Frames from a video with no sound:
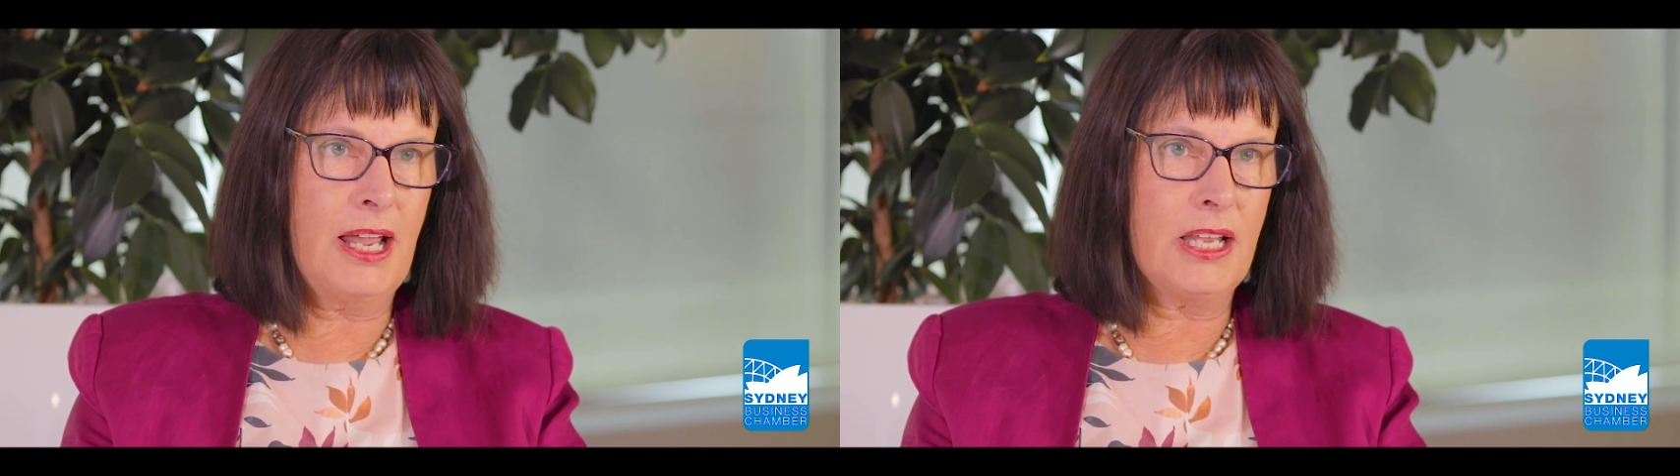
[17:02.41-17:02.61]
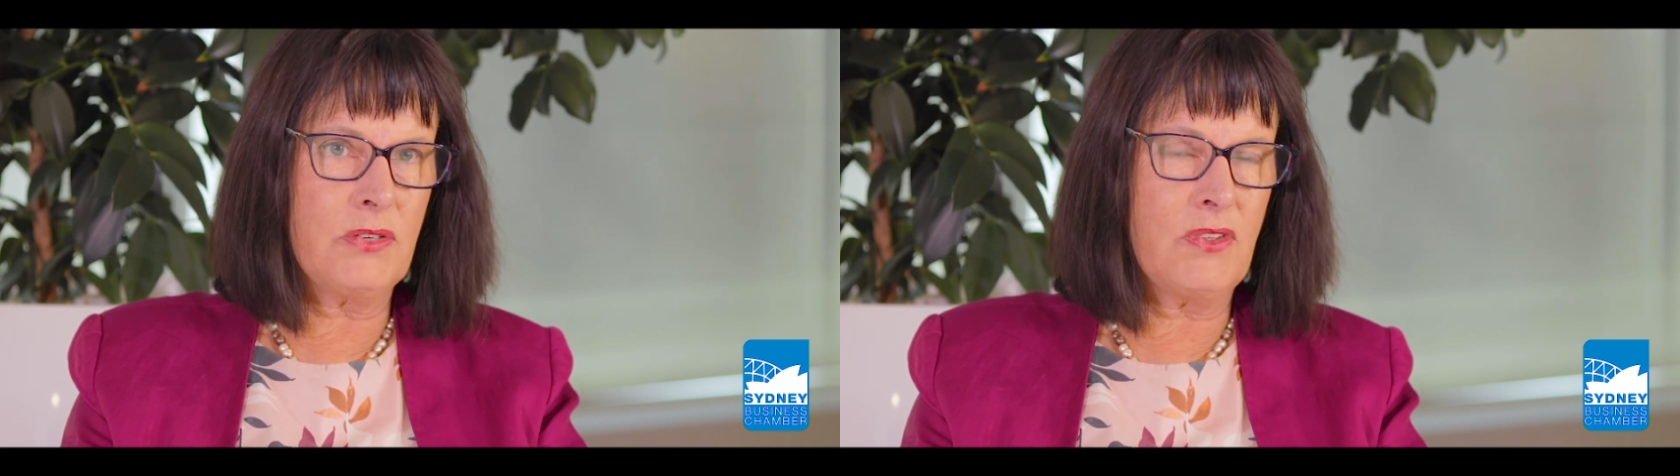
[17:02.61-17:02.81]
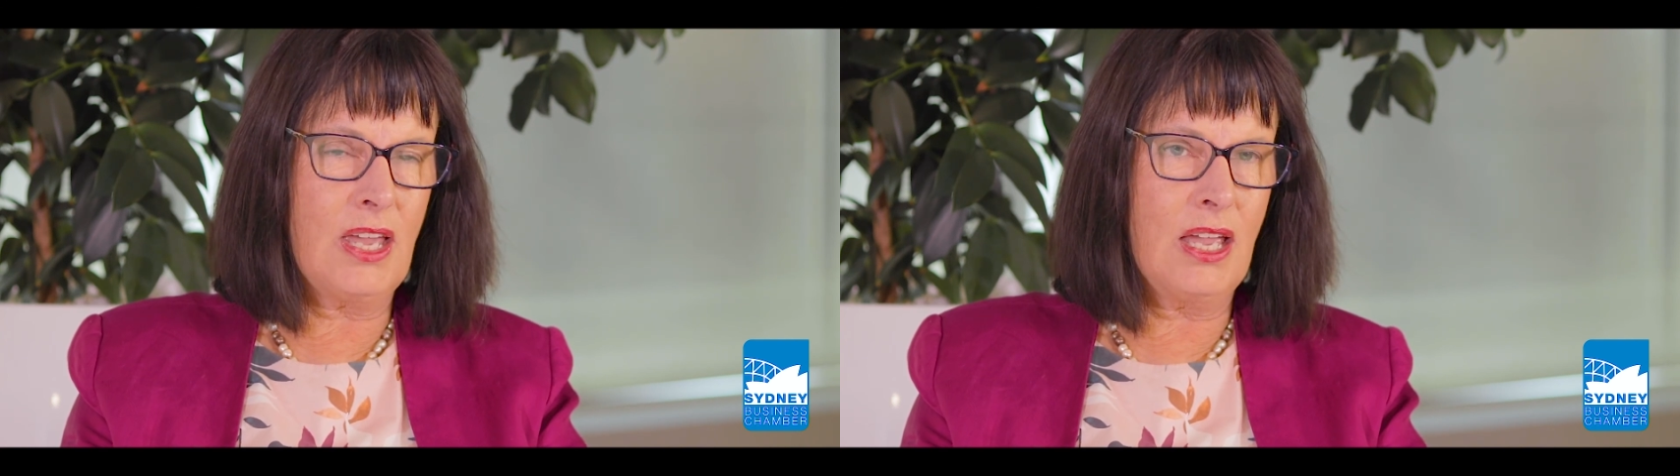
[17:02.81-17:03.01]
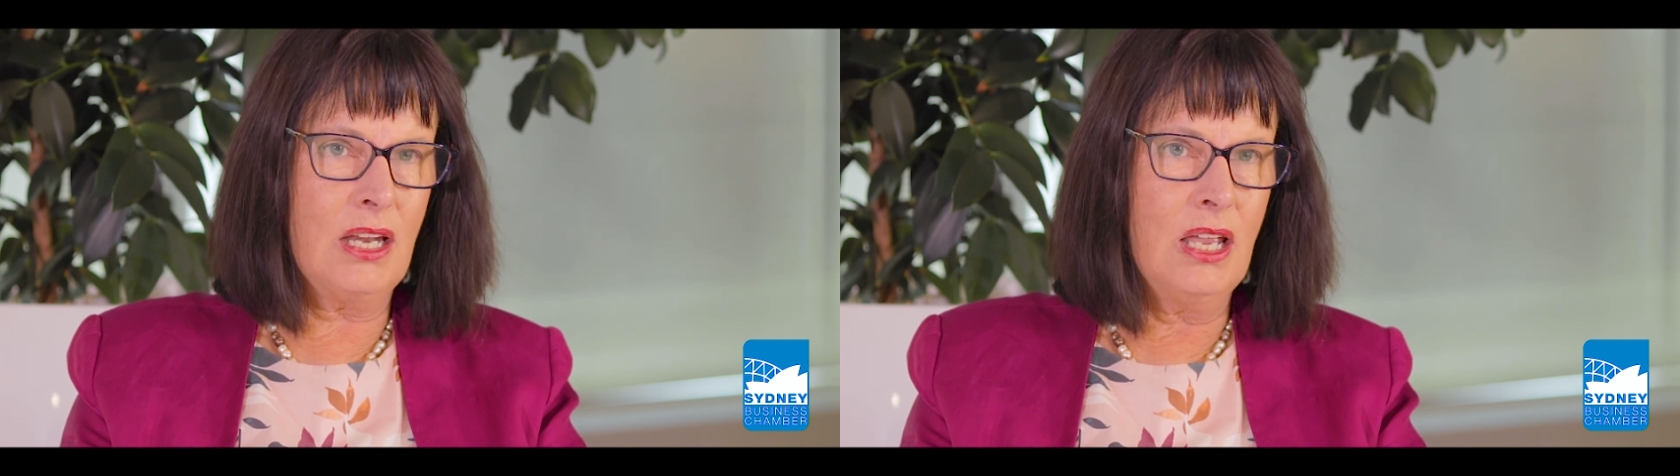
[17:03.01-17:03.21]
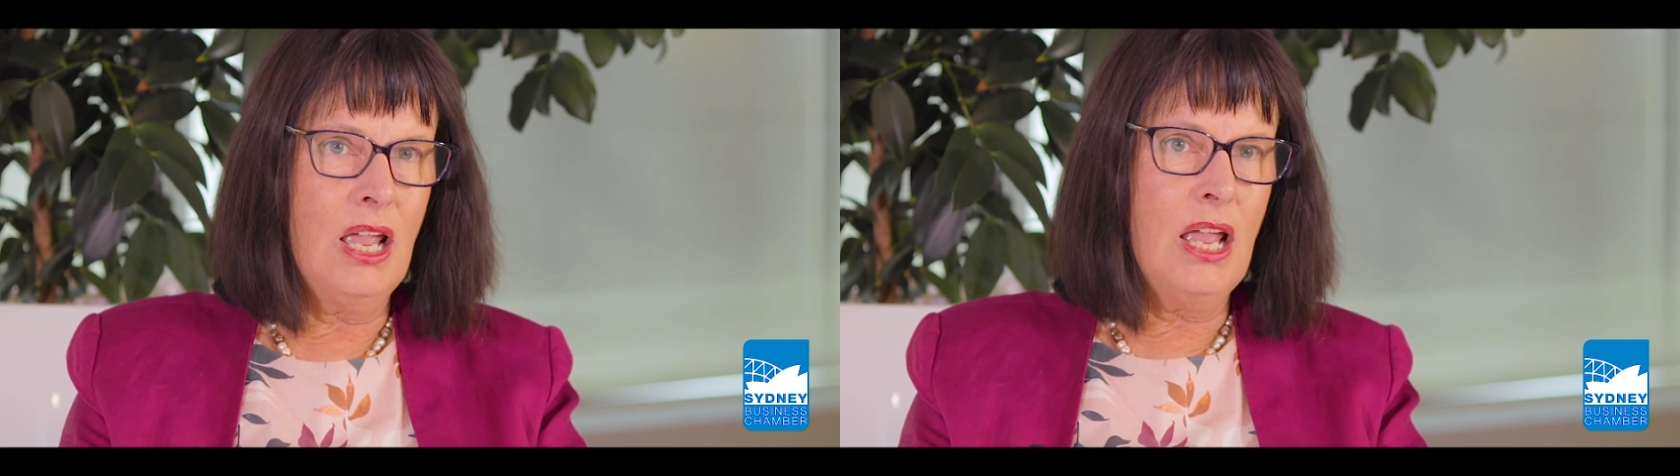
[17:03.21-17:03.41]
allows for that.
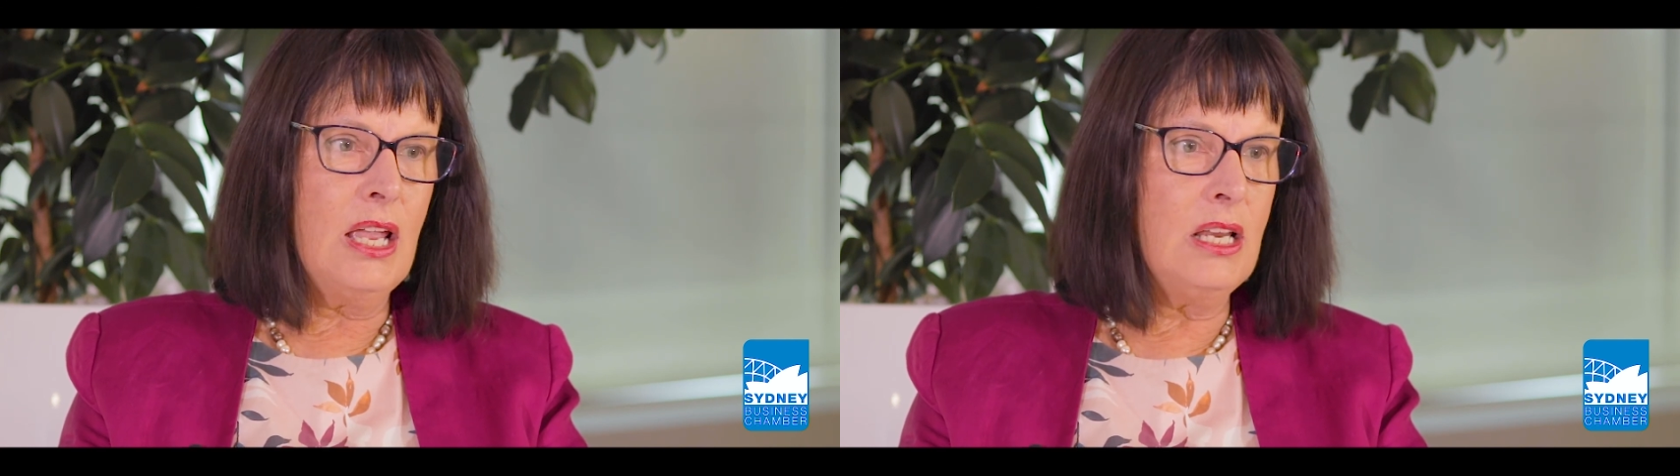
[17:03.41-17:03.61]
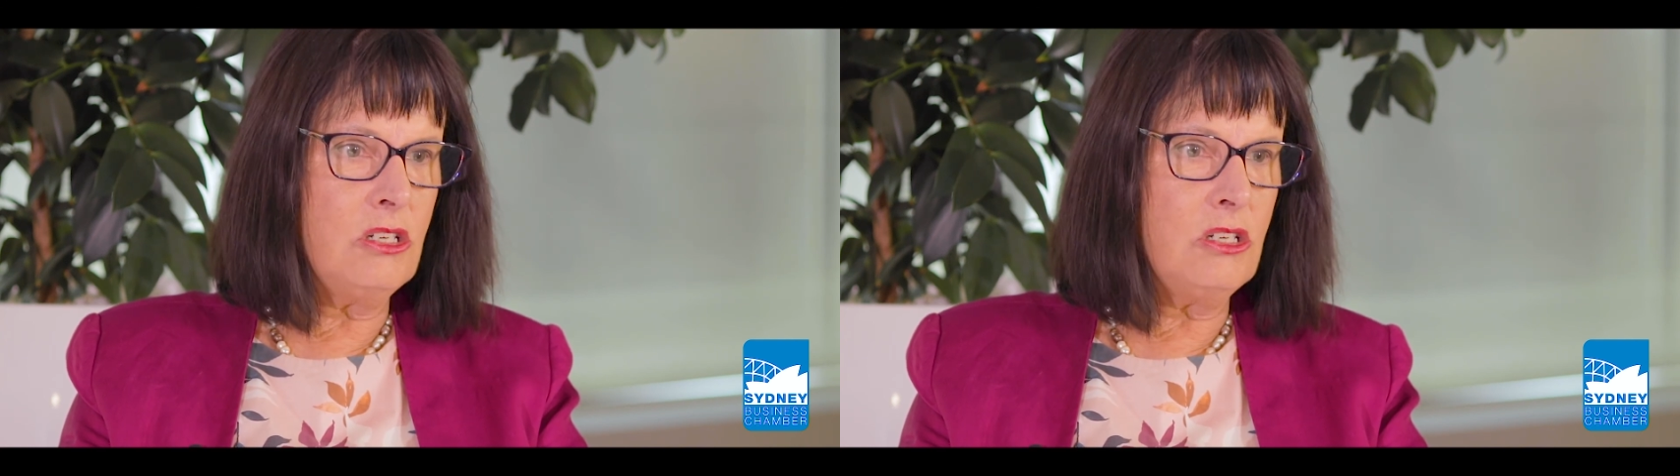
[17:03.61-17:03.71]
In